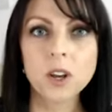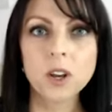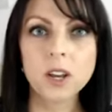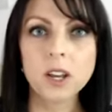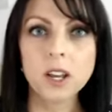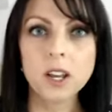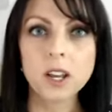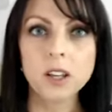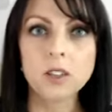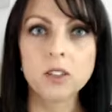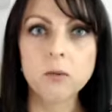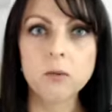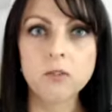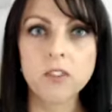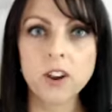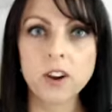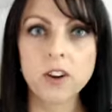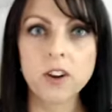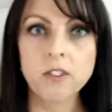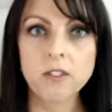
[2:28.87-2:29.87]
in the
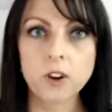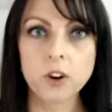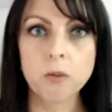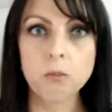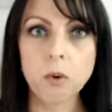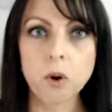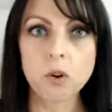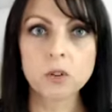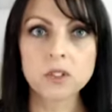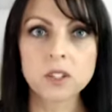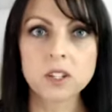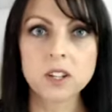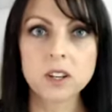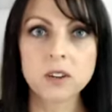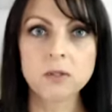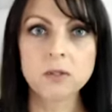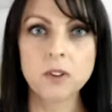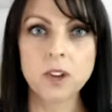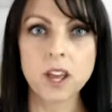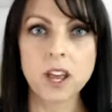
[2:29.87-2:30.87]
very, very
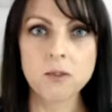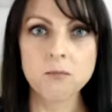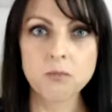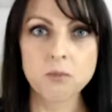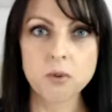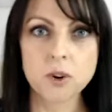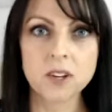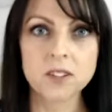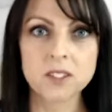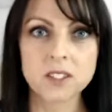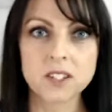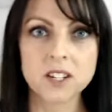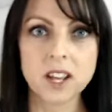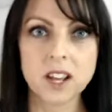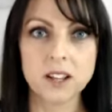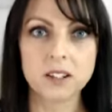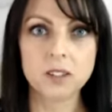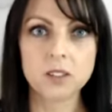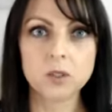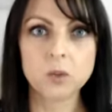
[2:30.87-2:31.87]
positive and present
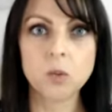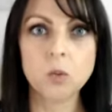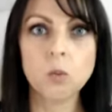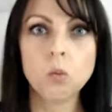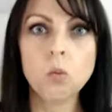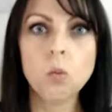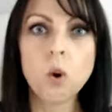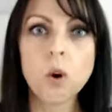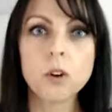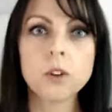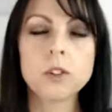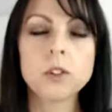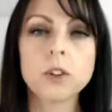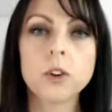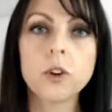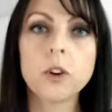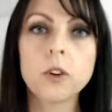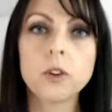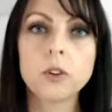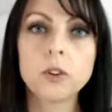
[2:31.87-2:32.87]
tense, what
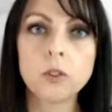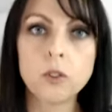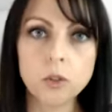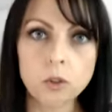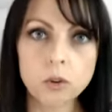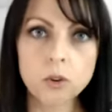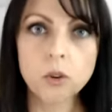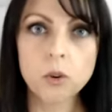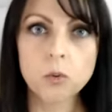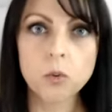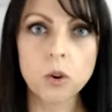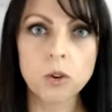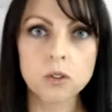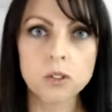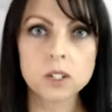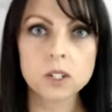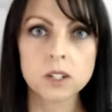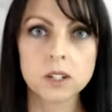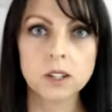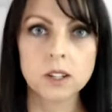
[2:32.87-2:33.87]
do you
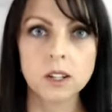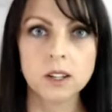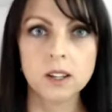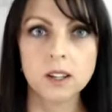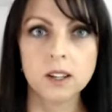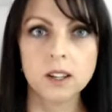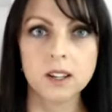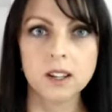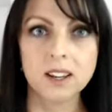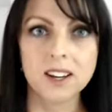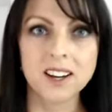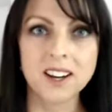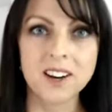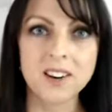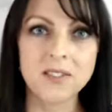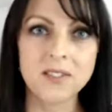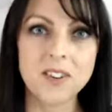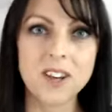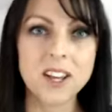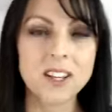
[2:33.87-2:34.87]
want?
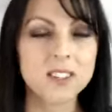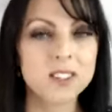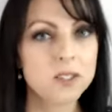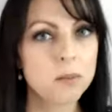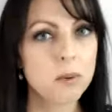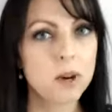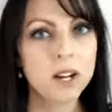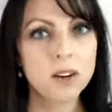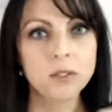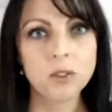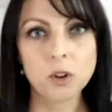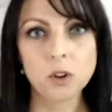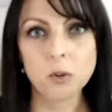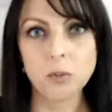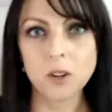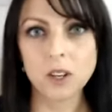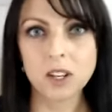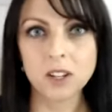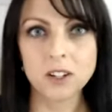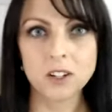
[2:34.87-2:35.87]
It's a part of the
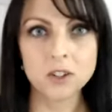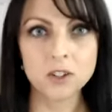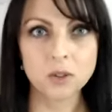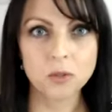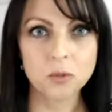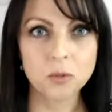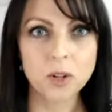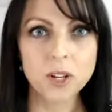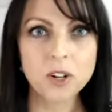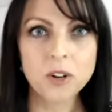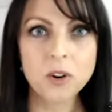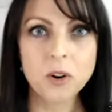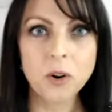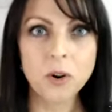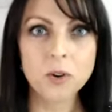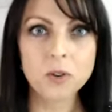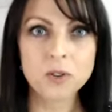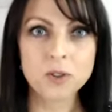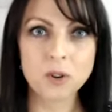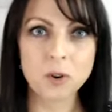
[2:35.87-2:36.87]
human condition. We
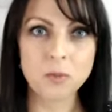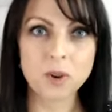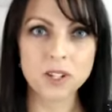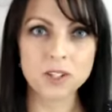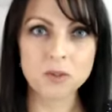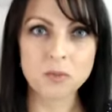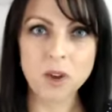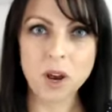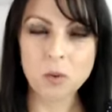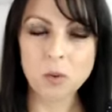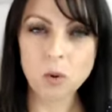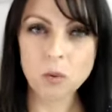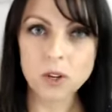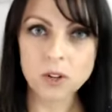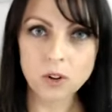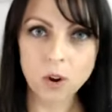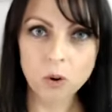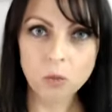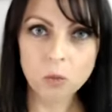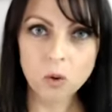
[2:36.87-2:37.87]
know so much about what we
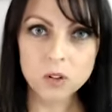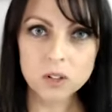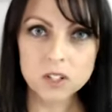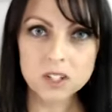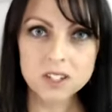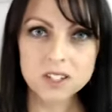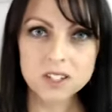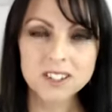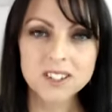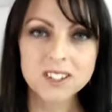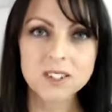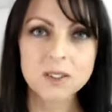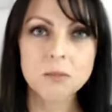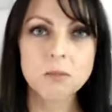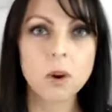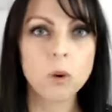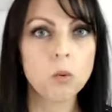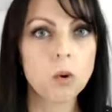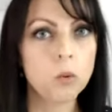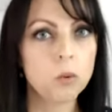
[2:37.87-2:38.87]
don't want,
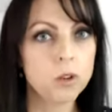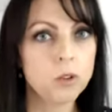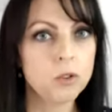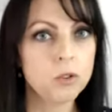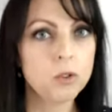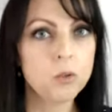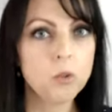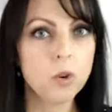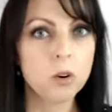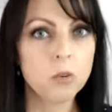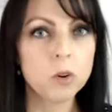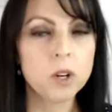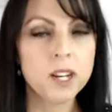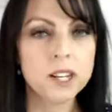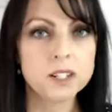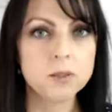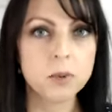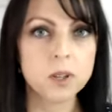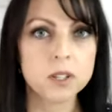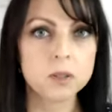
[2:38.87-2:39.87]
but what we do want, we
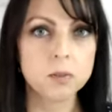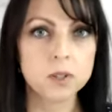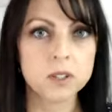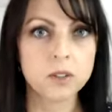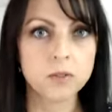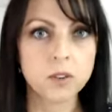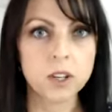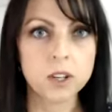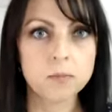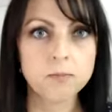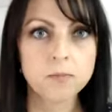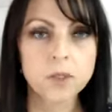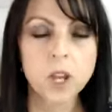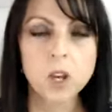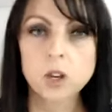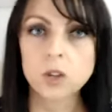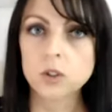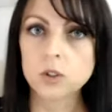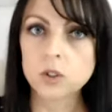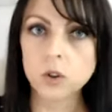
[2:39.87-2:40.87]
need to be specific.
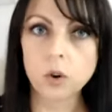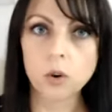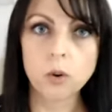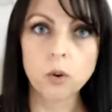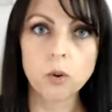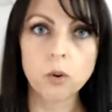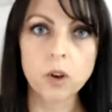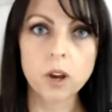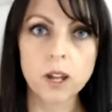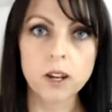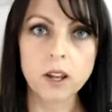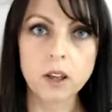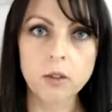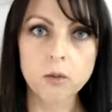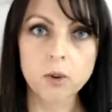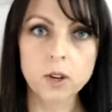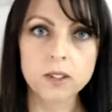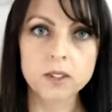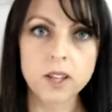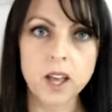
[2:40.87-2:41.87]
So
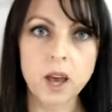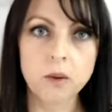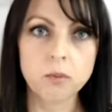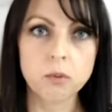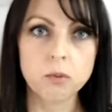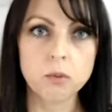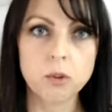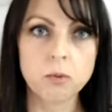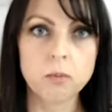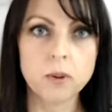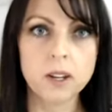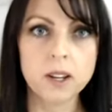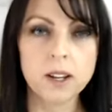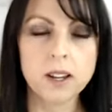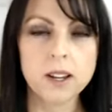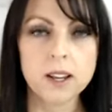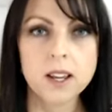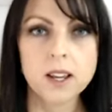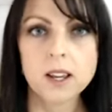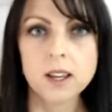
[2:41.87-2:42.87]
another example would
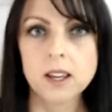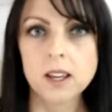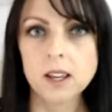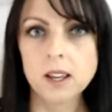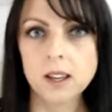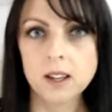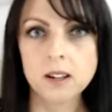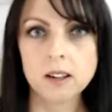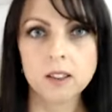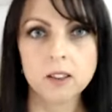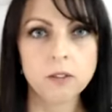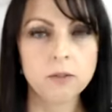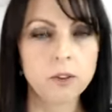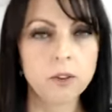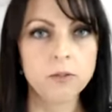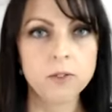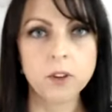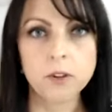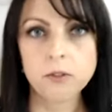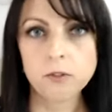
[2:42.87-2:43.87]
be in the
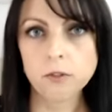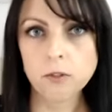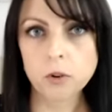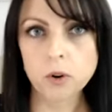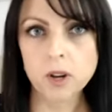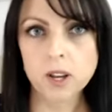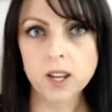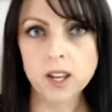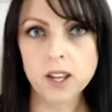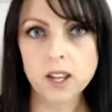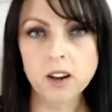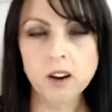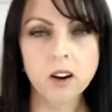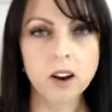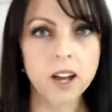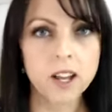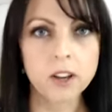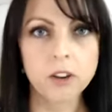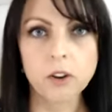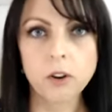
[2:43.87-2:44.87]
50 free,
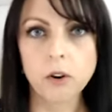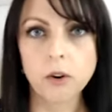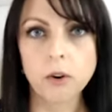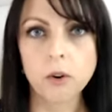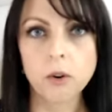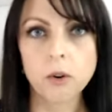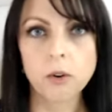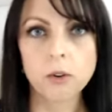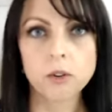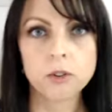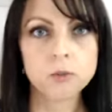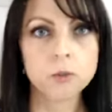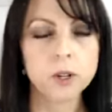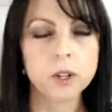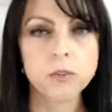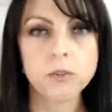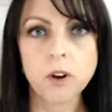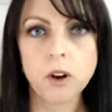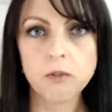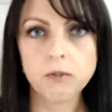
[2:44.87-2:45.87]
I go
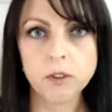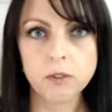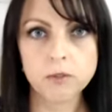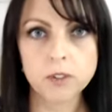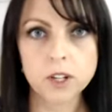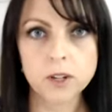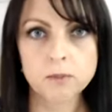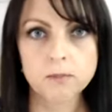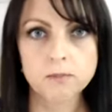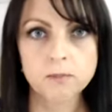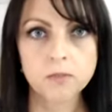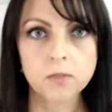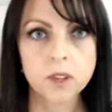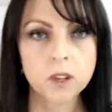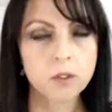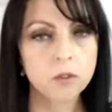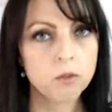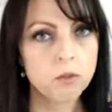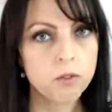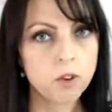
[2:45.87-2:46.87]
25-50.
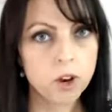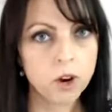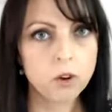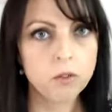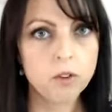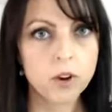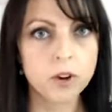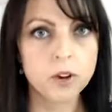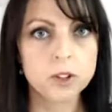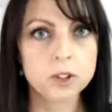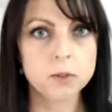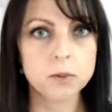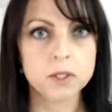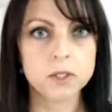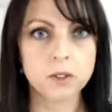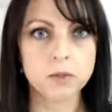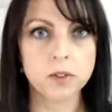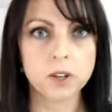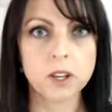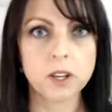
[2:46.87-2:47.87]
Very, very
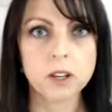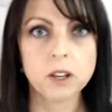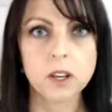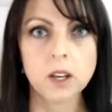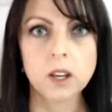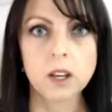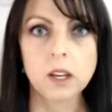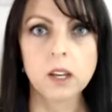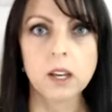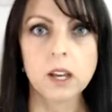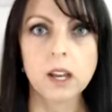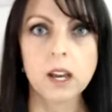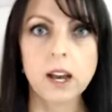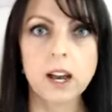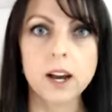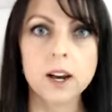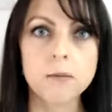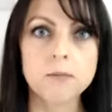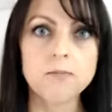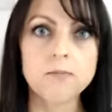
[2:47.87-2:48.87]
specific.
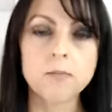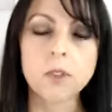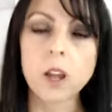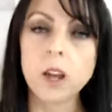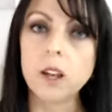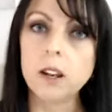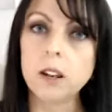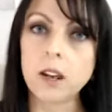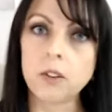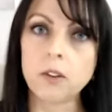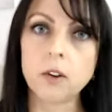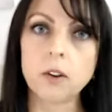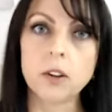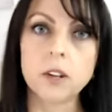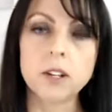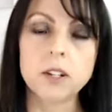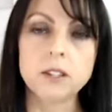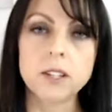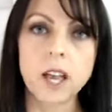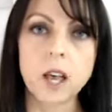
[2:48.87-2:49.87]
Another
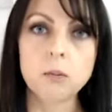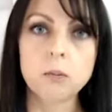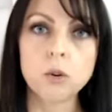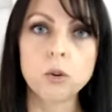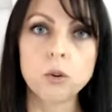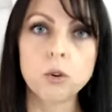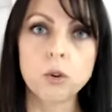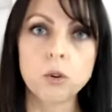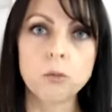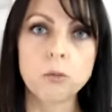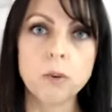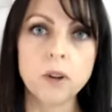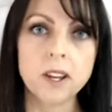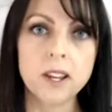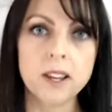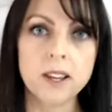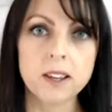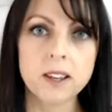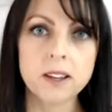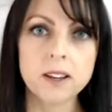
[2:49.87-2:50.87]
example could
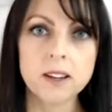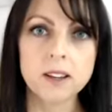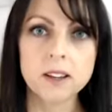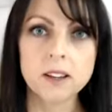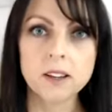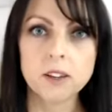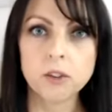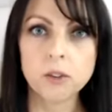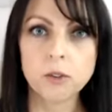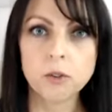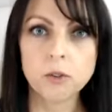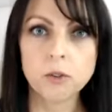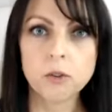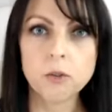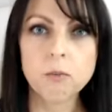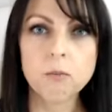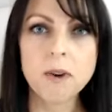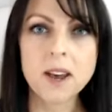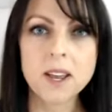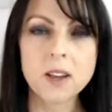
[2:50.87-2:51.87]
be,
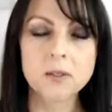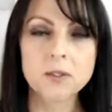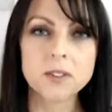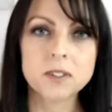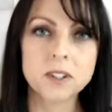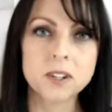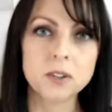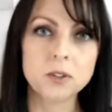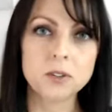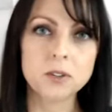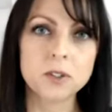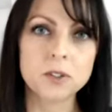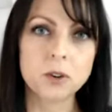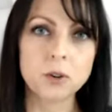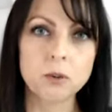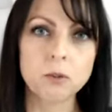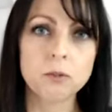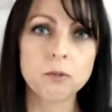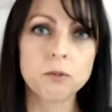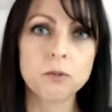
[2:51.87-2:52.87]
you may have seen
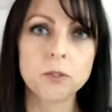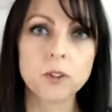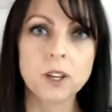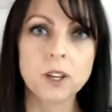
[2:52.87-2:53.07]
yourself